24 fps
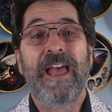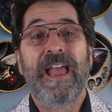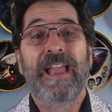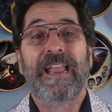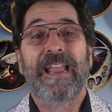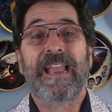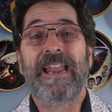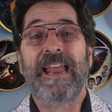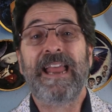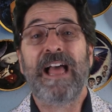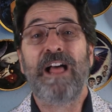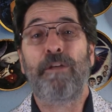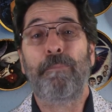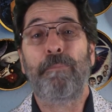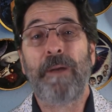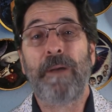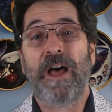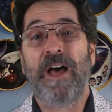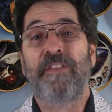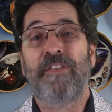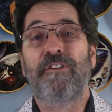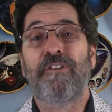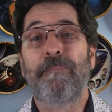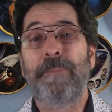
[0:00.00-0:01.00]
can help
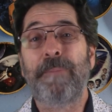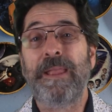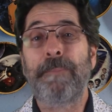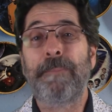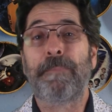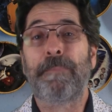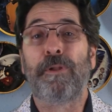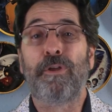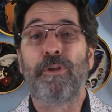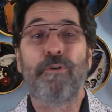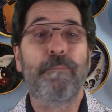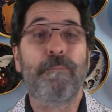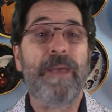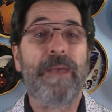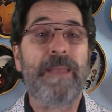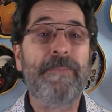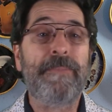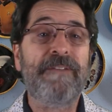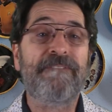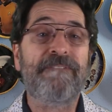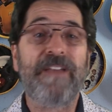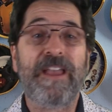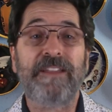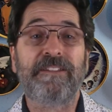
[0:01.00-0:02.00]
other people who may
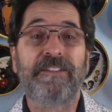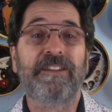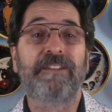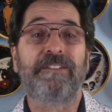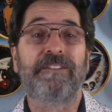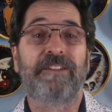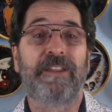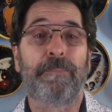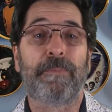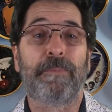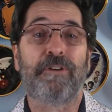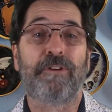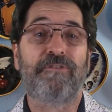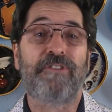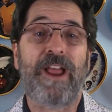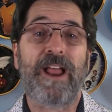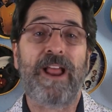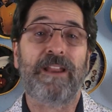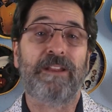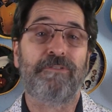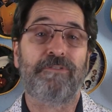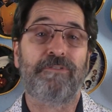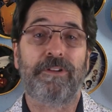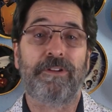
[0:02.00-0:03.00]
be facing similar
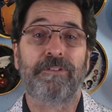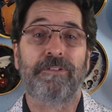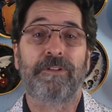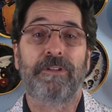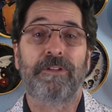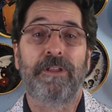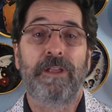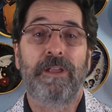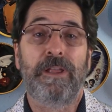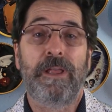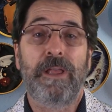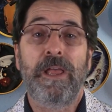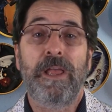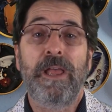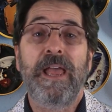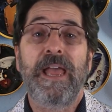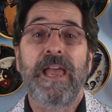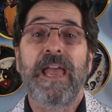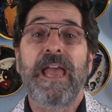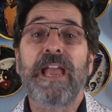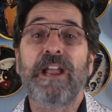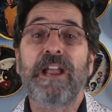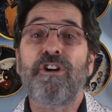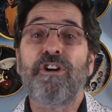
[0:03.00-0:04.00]
challenges.
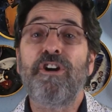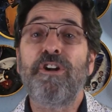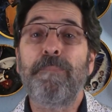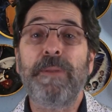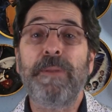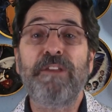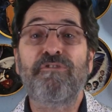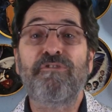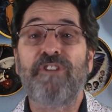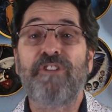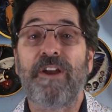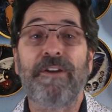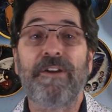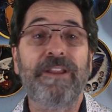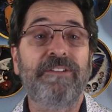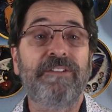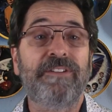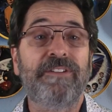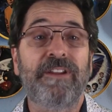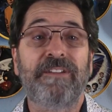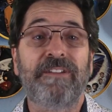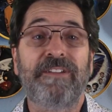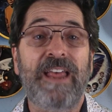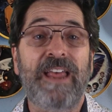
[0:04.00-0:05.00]
It could be sharing
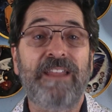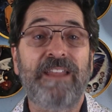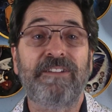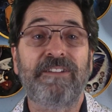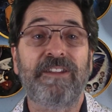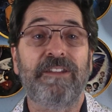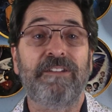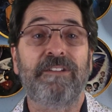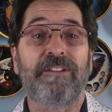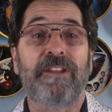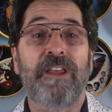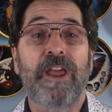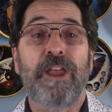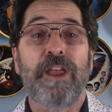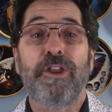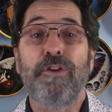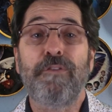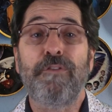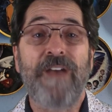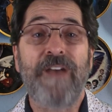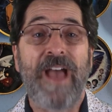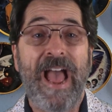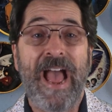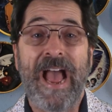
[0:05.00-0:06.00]
successes
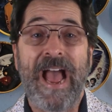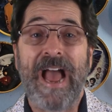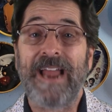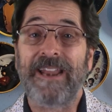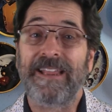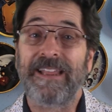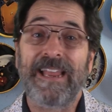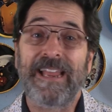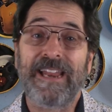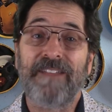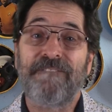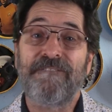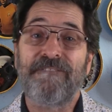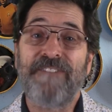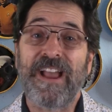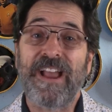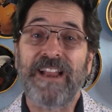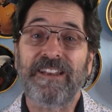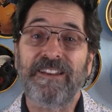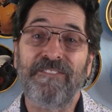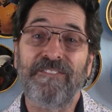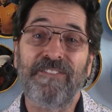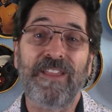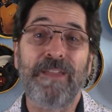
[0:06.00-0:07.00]
you've had in
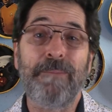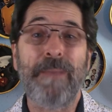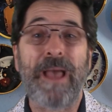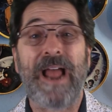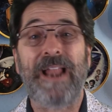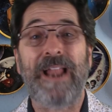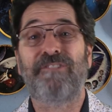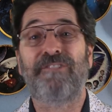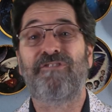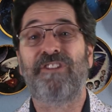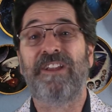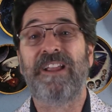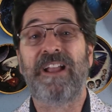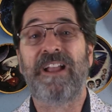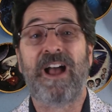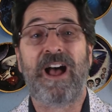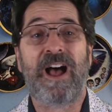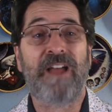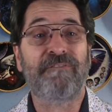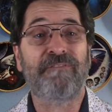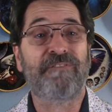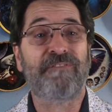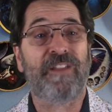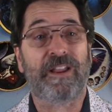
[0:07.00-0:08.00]
effectively managing
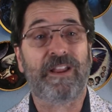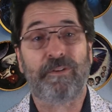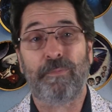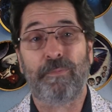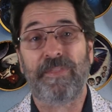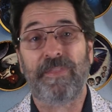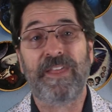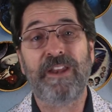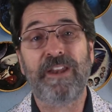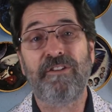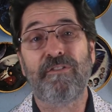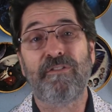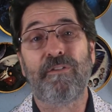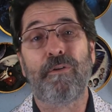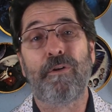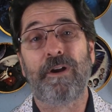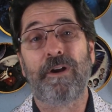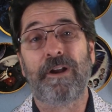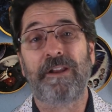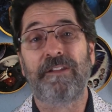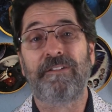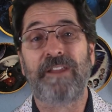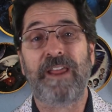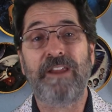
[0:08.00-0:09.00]
conflict within your
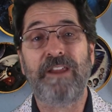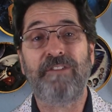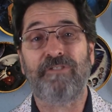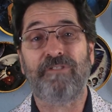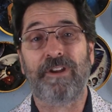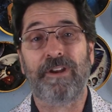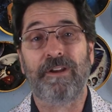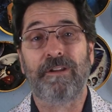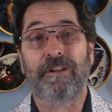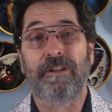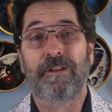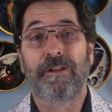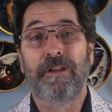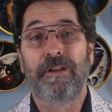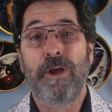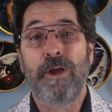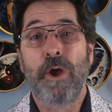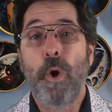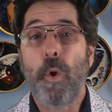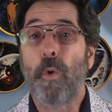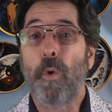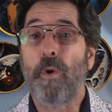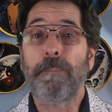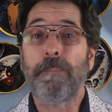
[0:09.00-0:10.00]
organization,
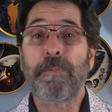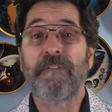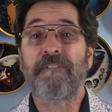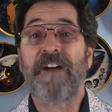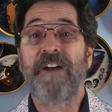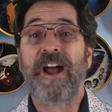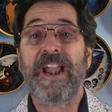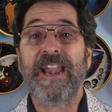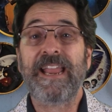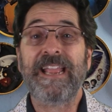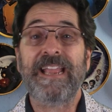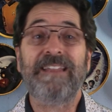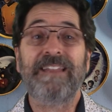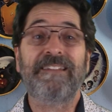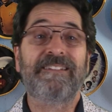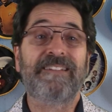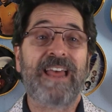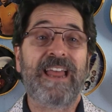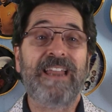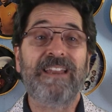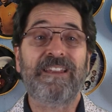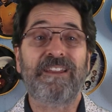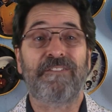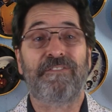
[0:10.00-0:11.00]
or providing
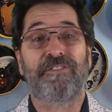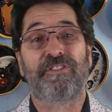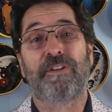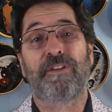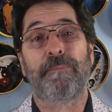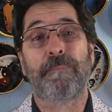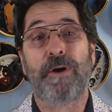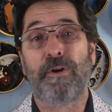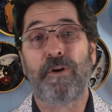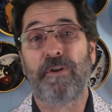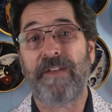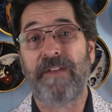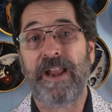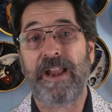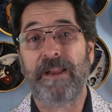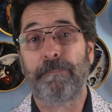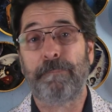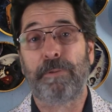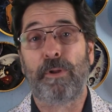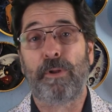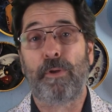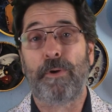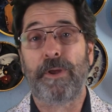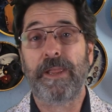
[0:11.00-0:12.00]
incentives to motivate
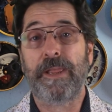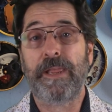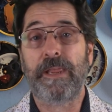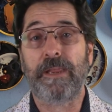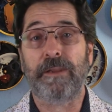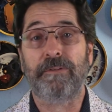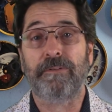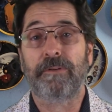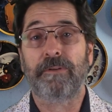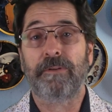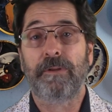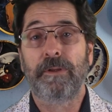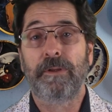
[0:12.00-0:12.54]
employees.